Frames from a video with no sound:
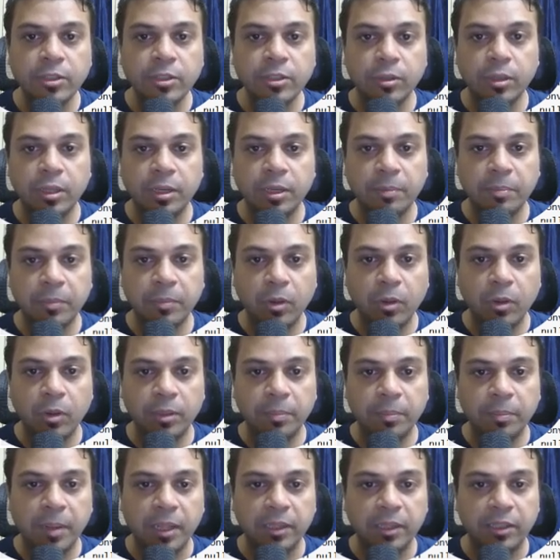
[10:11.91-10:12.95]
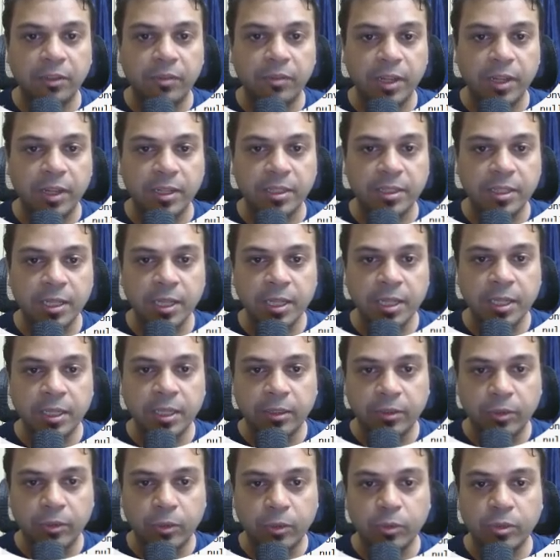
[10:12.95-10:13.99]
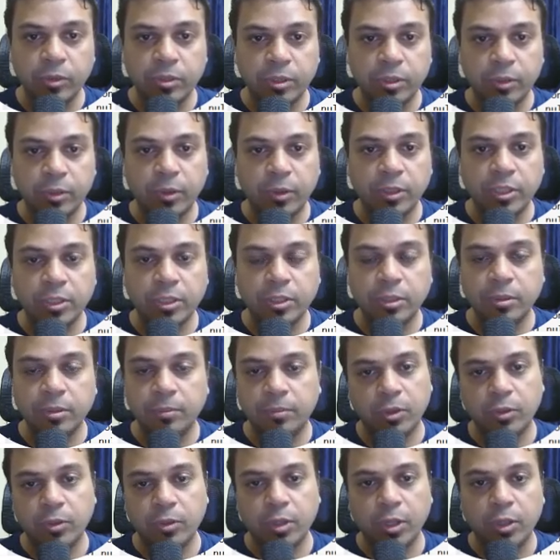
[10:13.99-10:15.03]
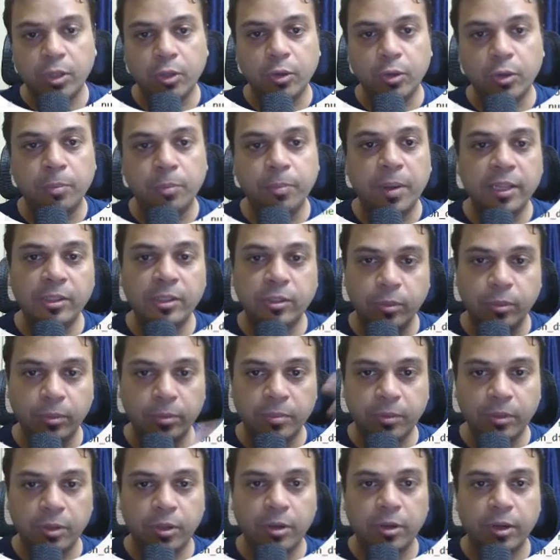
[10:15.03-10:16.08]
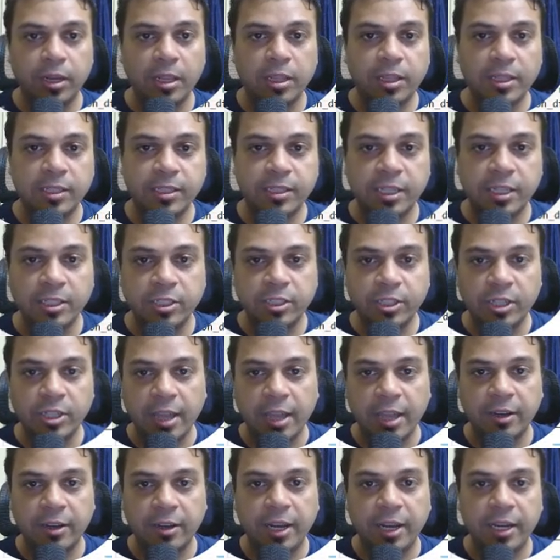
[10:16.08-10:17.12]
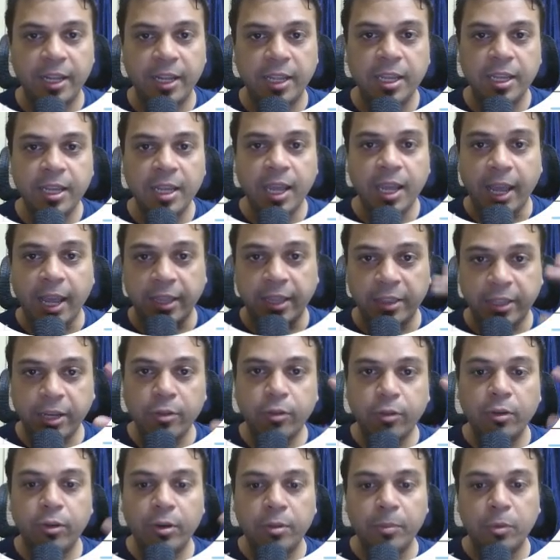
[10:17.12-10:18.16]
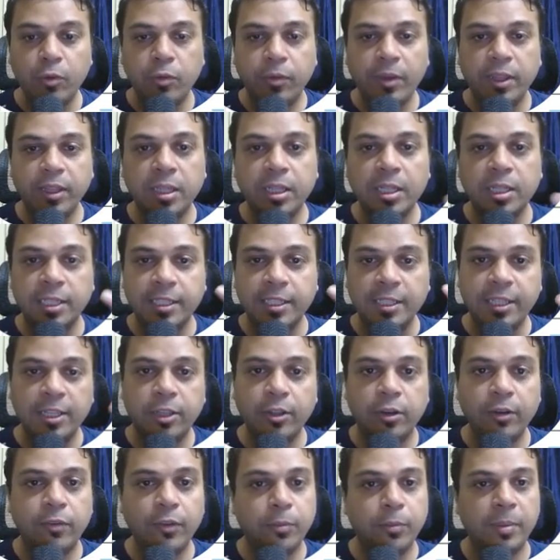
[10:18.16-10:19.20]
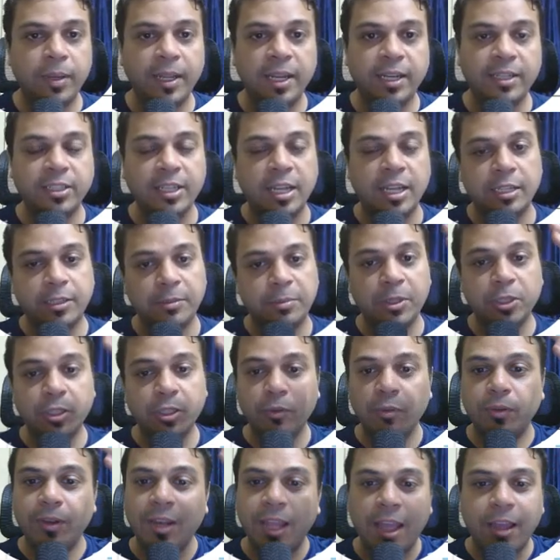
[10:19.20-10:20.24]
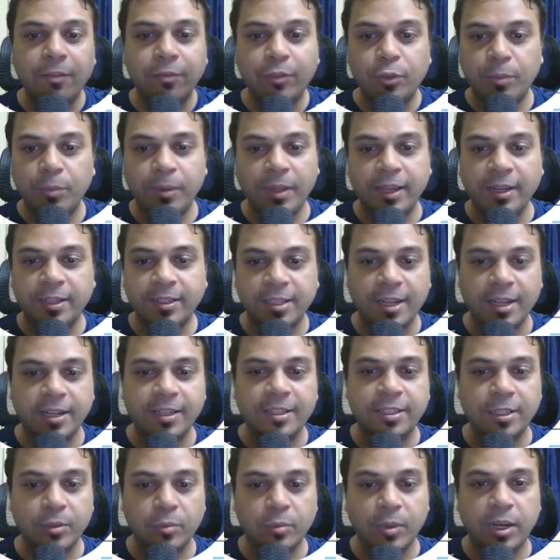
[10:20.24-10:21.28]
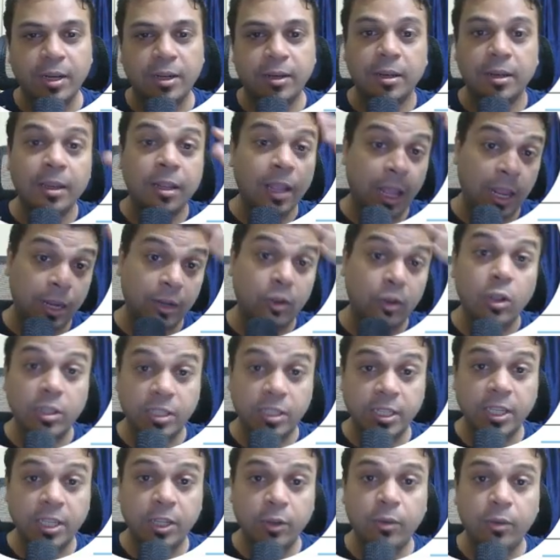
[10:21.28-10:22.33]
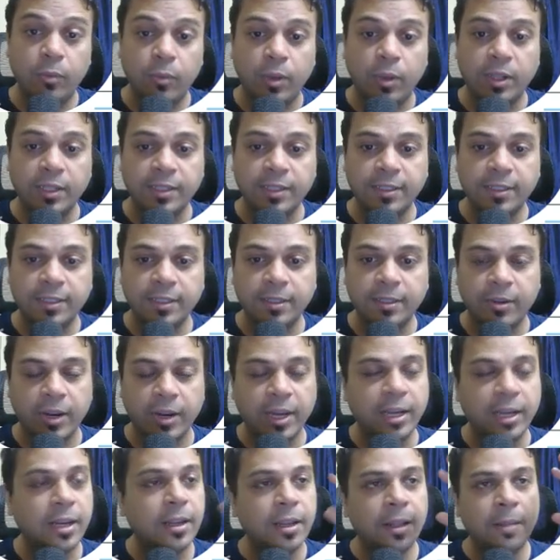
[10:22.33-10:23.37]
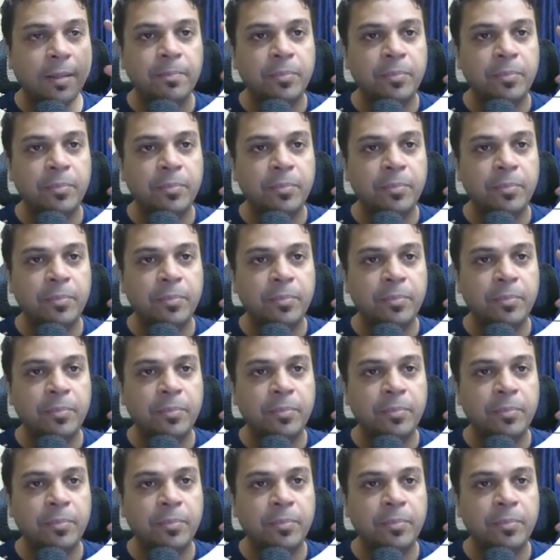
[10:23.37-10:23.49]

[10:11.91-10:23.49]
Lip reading: So that all the path events, those you are just using group by, so you're essentially aggregating, and then you are removing the consecutive duplicate channels, because you will have duplicate channels as well, and consecutive ones, right?